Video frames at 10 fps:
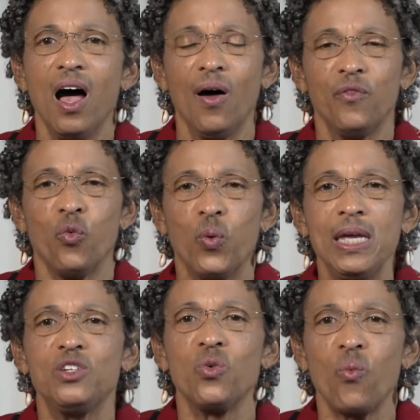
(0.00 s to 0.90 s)
of
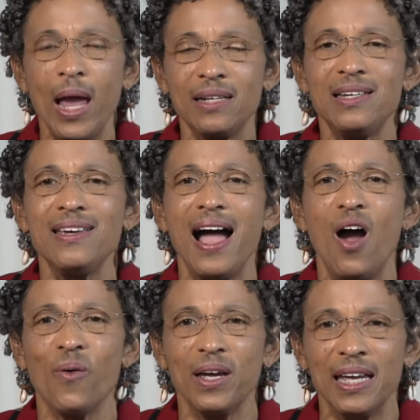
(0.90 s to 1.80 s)
redirecting
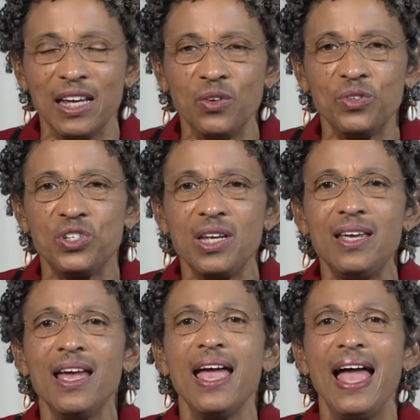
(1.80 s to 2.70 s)
our
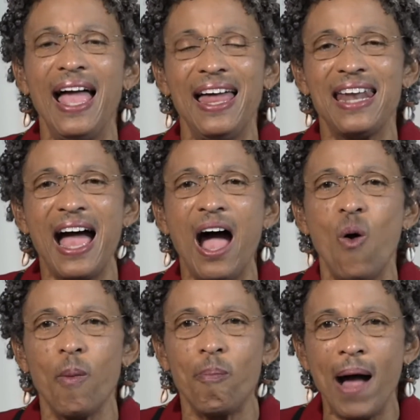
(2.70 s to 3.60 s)
energy and
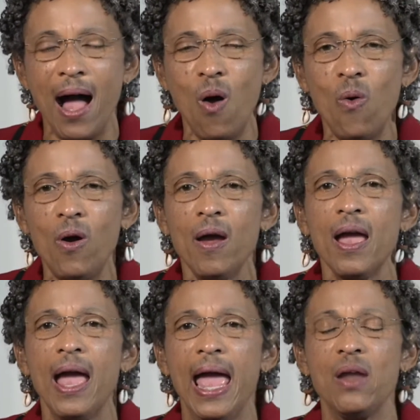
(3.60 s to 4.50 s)
our
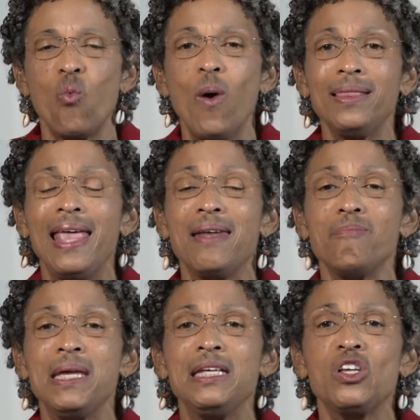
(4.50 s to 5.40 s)
power and what
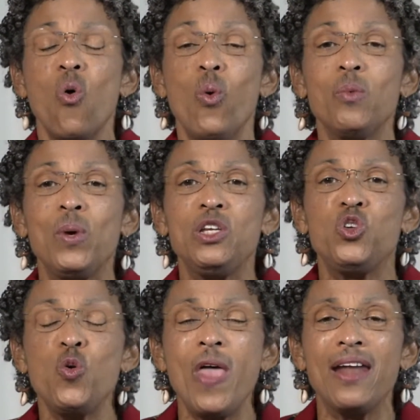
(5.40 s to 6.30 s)
that means when we
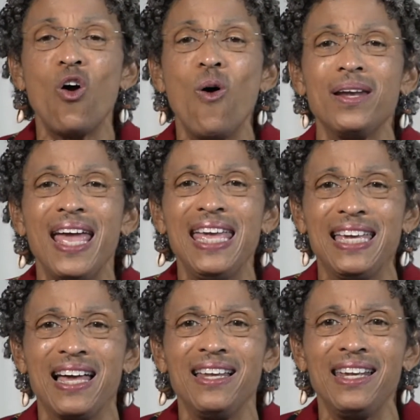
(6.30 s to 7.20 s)
do that on a
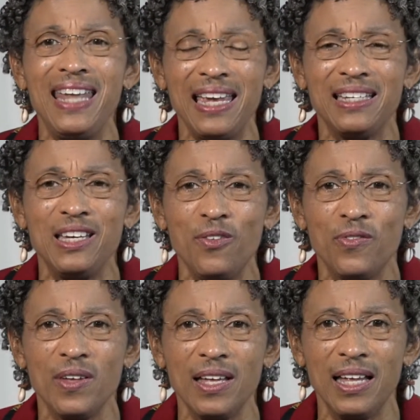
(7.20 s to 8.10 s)
collective
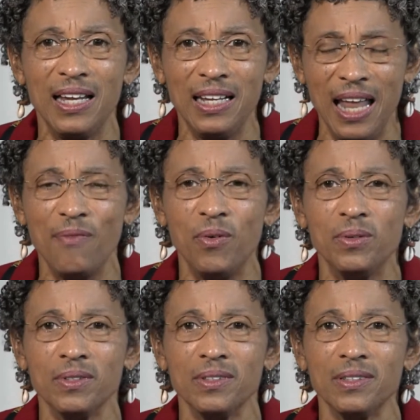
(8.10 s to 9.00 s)
level.